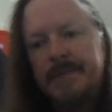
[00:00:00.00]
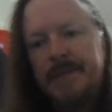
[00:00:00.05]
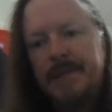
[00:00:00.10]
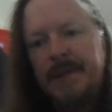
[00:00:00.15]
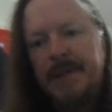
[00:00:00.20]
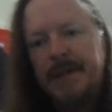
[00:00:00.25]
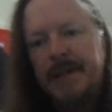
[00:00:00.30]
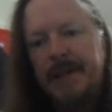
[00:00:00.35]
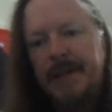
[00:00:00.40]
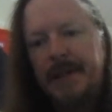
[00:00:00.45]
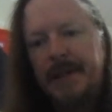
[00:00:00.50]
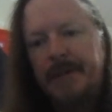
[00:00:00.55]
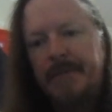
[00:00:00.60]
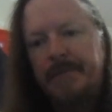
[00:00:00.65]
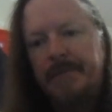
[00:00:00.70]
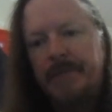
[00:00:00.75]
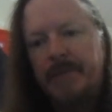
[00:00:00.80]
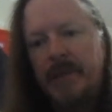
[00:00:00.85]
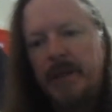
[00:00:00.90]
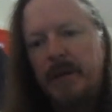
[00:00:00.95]
thing,
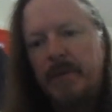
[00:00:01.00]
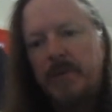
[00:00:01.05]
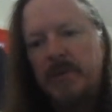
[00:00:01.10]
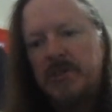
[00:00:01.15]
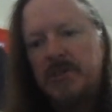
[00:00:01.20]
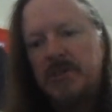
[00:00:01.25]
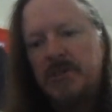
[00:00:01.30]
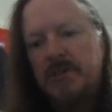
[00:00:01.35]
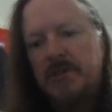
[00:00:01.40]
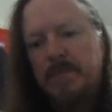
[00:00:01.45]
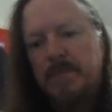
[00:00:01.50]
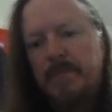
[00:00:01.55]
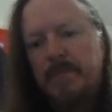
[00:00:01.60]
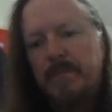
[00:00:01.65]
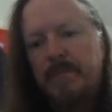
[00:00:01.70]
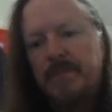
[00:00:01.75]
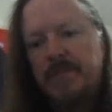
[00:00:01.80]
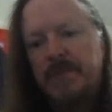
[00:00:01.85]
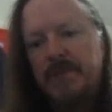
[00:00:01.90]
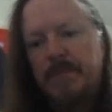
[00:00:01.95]
which is
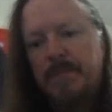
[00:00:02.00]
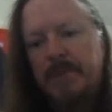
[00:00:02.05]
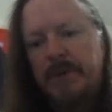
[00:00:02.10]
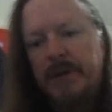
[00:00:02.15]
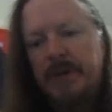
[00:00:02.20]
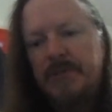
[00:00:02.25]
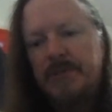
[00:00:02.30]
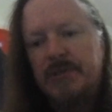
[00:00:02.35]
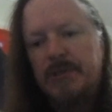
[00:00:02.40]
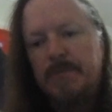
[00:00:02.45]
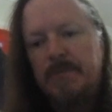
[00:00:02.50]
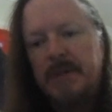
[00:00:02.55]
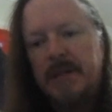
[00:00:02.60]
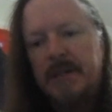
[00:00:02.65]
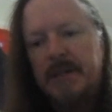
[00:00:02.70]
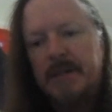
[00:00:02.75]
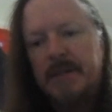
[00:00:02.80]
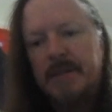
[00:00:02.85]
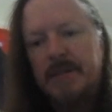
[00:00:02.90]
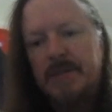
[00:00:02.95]
supposed to be
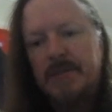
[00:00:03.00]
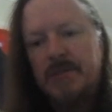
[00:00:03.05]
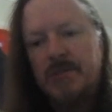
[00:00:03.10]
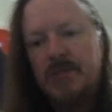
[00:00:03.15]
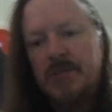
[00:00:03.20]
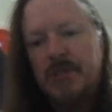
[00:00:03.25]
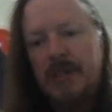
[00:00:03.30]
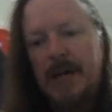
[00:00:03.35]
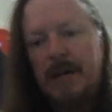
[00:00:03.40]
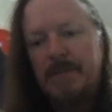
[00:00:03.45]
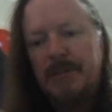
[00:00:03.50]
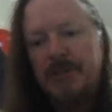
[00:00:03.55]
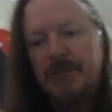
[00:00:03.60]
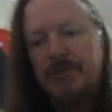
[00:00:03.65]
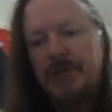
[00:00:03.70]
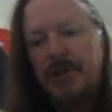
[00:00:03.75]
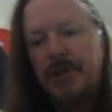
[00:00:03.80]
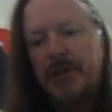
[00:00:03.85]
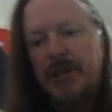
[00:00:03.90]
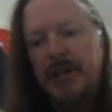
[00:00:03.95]
a
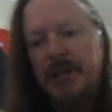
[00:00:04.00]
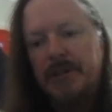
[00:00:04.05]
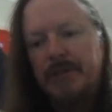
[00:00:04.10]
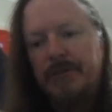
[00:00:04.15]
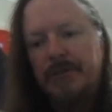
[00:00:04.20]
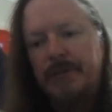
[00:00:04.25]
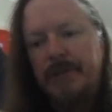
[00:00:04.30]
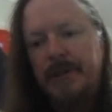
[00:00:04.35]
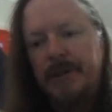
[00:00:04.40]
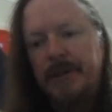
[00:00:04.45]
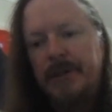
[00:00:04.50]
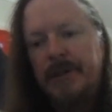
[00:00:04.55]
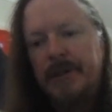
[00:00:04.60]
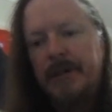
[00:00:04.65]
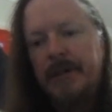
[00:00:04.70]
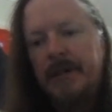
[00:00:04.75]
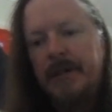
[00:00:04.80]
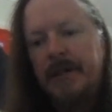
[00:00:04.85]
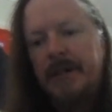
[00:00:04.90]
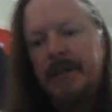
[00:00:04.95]
Cybertronian
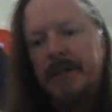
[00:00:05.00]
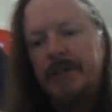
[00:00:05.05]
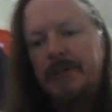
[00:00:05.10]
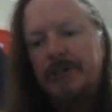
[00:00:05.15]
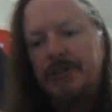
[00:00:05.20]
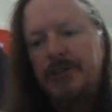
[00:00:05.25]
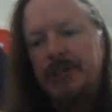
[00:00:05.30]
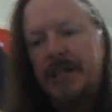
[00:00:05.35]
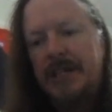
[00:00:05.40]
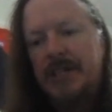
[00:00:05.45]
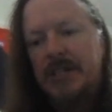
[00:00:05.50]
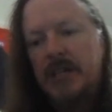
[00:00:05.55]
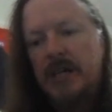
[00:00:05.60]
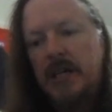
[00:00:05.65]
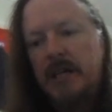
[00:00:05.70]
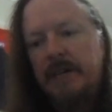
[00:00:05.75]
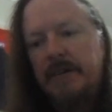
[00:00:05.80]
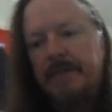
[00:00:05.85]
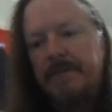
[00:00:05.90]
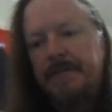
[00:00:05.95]
jet
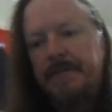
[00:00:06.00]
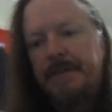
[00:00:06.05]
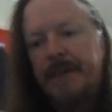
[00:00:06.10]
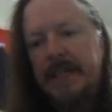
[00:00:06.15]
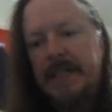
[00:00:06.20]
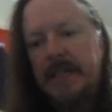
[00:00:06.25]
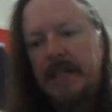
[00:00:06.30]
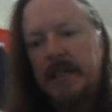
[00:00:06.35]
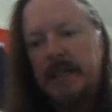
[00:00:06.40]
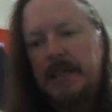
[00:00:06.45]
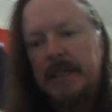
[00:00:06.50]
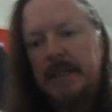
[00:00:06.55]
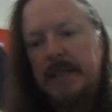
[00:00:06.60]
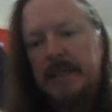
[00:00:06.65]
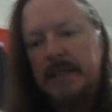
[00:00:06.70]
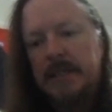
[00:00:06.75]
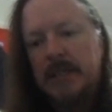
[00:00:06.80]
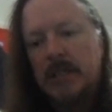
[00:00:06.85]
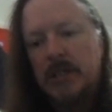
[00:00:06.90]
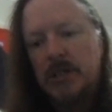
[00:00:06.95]
fighter.
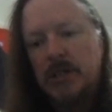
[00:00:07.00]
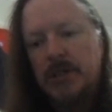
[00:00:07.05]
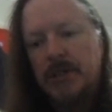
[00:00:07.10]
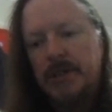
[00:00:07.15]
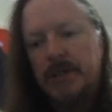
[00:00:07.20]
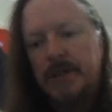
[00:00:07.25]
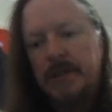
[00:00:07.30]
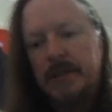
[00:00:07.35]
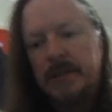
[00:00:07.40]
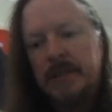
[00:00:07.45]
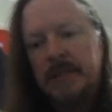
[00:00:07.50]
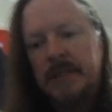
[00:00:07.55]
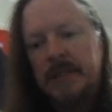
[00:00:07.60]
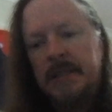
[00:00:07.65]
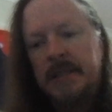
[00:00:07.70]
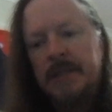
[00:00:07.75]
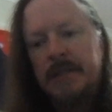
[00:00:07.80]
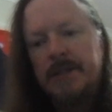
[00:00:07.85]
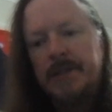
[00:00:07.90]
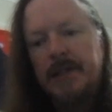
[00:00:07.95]
So
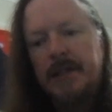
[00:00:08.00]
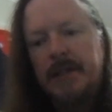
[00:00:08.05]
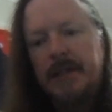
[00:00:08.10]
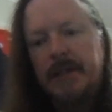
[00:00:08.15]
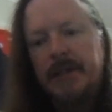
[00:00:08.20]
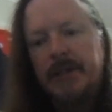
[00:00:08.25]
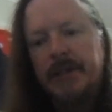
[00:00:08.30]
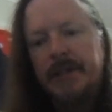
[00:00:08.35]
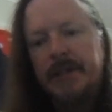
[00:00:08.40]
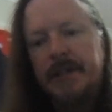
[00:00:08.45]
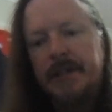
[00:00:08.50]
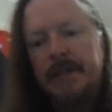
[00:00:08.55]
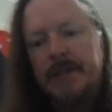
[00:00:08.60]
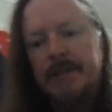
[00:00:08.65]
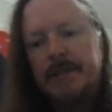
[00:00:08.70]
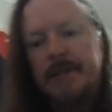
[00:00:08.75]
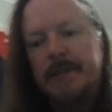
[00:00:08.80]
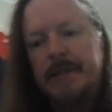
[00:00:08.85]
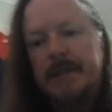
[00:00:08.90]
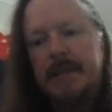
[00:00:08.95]
there you
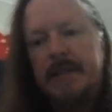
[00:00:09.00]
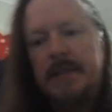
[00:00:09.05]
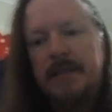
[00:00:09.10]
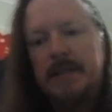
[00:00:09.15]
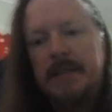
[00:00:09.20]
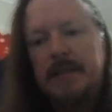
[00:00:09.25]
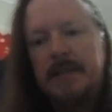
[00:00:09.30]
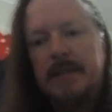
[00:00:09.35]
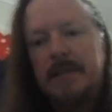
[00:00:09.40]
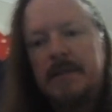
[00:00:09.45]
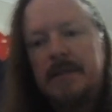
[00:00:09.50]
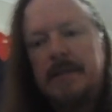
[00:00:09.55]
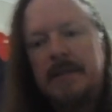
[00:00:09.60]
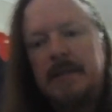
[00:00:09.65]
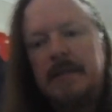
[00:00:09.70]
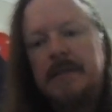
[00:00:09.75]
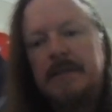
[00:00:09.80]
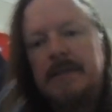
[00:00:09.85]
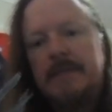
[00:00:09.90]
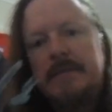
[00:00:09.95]
go.
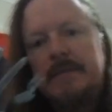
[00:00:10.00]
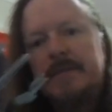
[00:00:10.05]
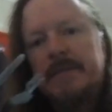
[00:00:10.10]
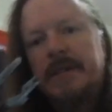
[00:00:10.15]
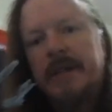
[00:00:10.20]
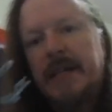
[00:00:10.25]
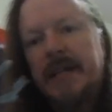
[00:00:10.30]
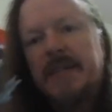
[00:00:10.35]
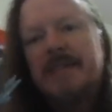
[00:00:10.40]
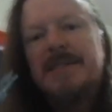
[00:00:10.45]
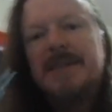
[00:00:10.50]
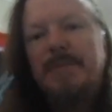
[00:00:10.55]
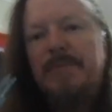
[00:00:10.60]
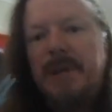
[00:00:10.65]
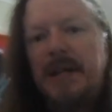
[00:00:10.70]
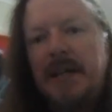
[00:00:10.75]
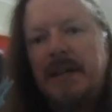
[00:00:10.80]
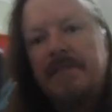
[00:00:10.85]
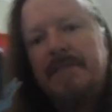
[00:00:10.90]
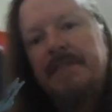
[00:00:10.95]
It's like it's a
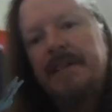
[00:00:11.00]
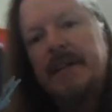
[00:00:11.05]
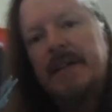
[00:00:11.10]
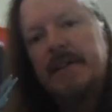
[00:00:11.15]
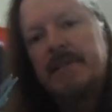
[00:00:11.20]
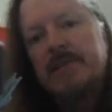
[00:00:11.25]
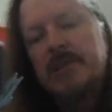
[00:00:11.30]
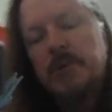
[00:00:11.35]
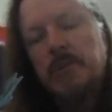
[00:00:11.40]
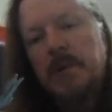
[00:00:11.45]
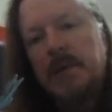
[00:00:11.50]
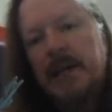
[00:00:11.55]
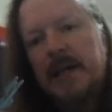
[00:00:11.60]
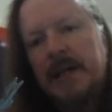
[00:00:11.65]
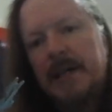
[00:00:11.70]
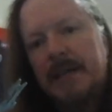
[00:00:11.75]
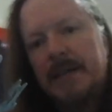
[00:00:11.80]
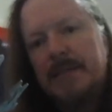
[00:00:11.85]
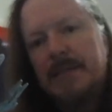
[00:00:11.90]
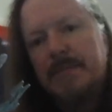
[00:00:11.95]
minifigure, so we'll
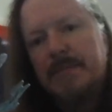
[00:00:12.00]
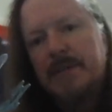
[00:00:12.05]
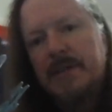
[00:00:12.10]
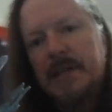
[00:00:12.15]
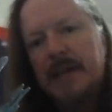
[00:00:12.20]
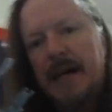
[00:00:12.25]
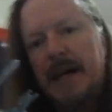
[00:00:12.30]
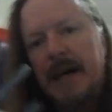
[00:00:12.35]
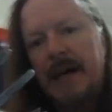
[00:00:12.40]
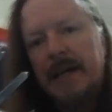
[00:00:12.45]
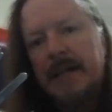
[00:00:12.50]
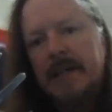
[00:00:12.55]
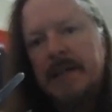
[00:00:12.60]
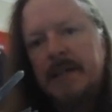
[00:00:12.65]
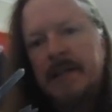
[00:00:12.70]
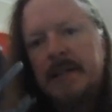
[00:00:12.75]
cut it some slack.